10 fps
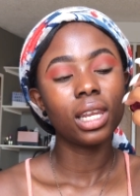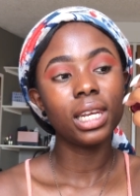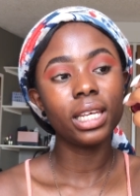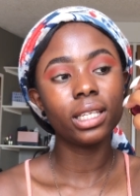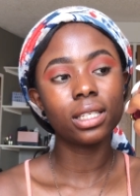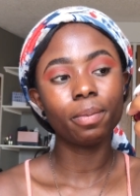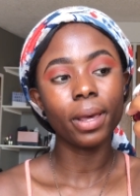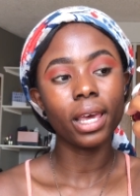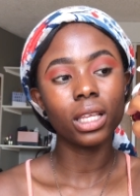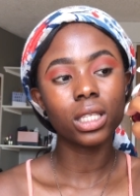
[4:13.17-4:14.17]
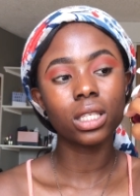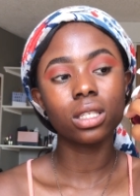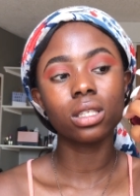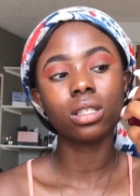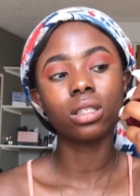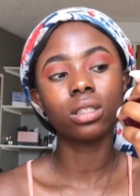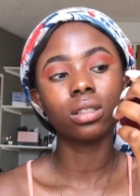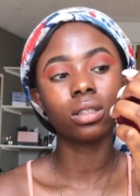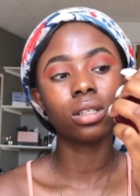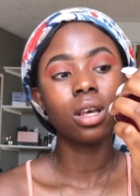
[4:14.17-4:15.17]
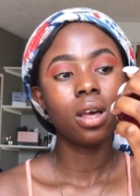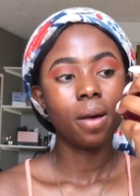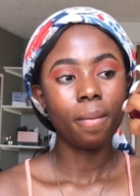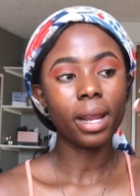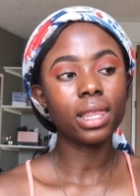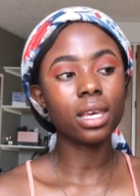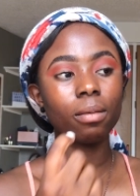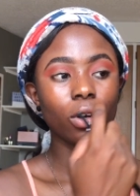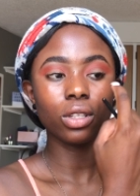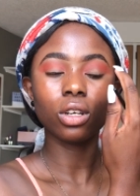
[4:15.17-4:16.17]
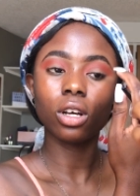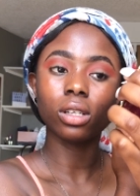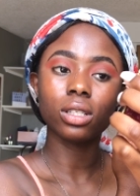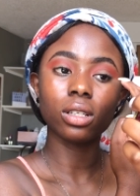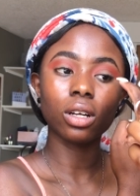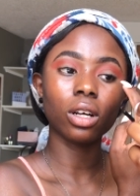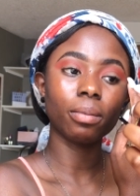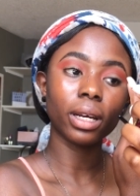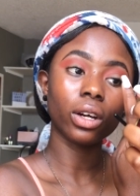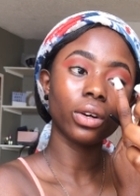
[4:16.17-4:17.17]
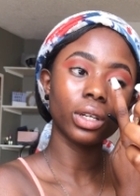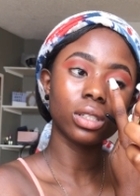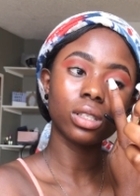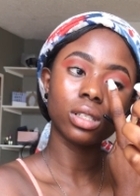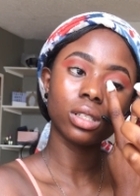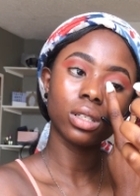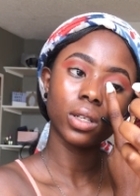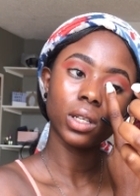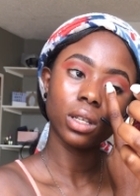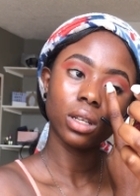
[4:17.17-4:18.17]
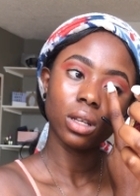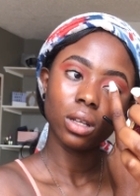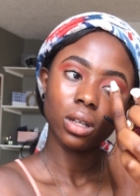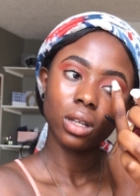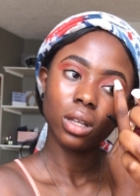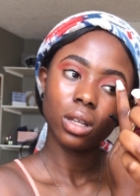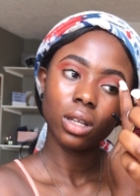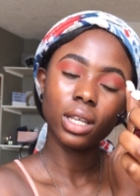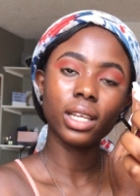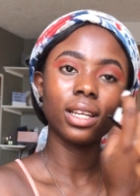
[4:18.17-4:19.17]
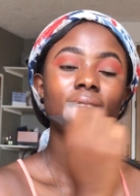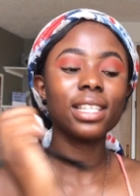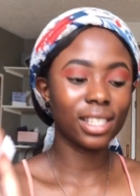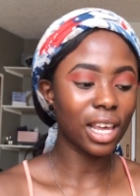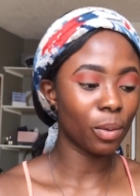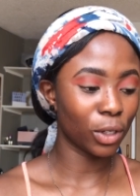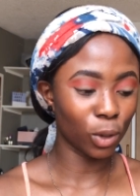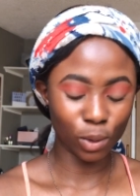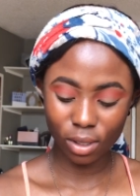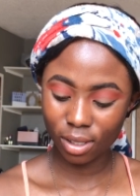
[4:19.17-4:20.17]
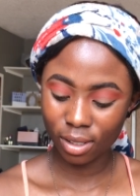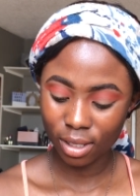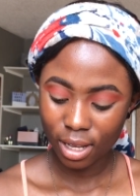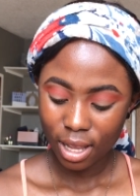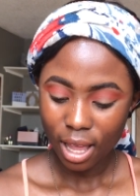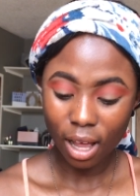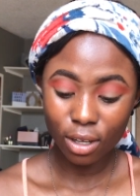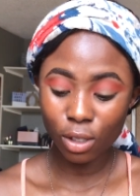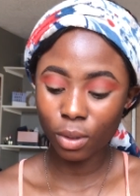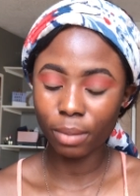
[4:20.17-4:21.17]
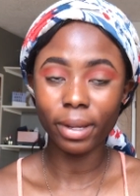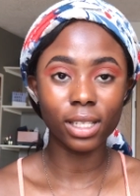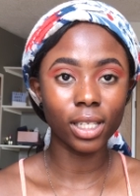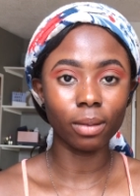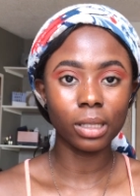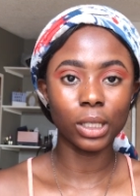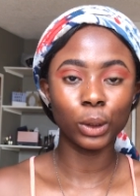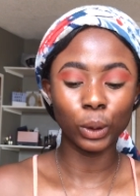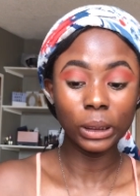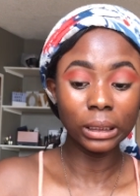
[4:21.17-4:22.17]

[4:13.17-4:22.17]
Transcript: lid space but i think i'm going to cut my crease let's see how it goes i also don't want to mess it up so